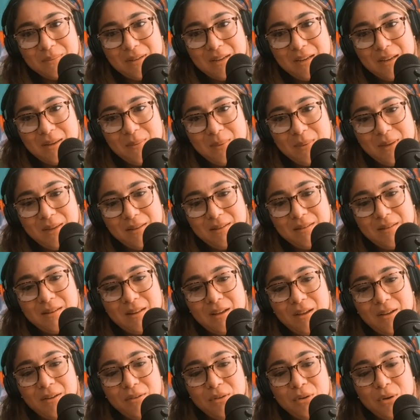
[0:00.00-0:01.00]
I mean,
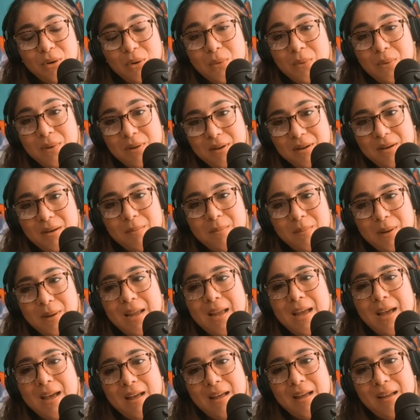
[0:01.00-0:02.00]
growing up,
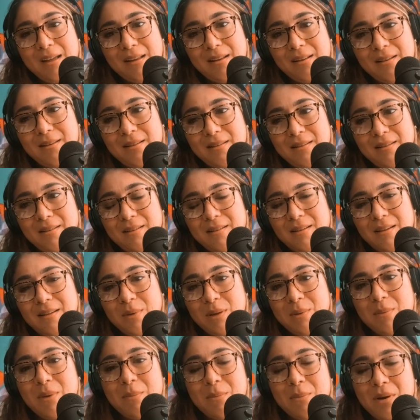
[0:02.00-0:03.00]

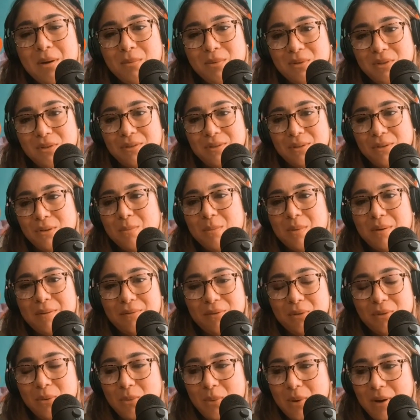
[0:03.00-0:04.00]
my mom was a single mom
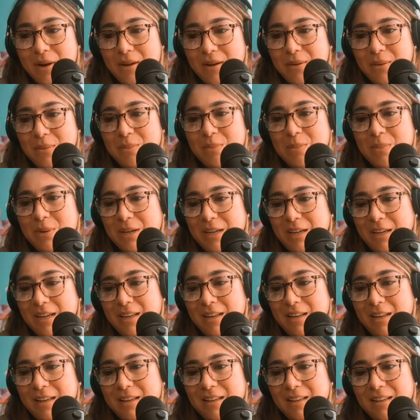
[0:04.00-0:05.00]
for a while, but
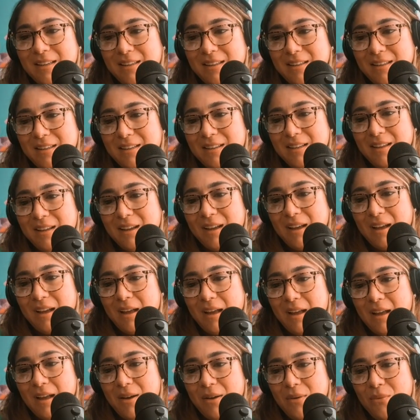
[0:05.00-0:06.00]

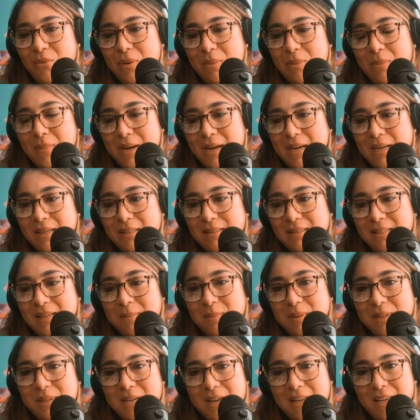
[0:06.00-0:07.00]
when my
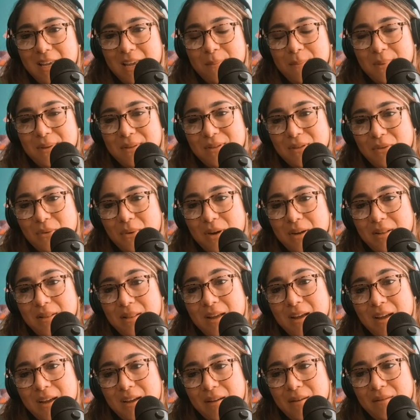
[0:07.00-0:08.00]
stepdad came into our
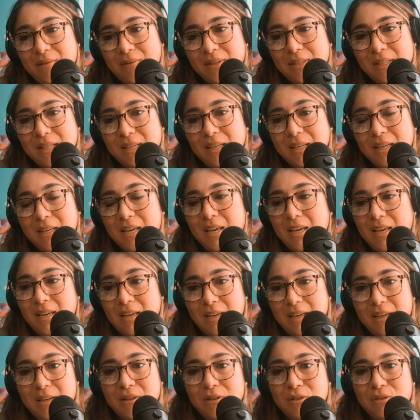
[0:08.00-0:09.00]
lives,
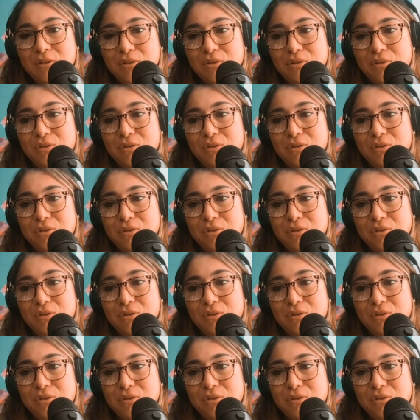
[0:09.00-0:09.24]
he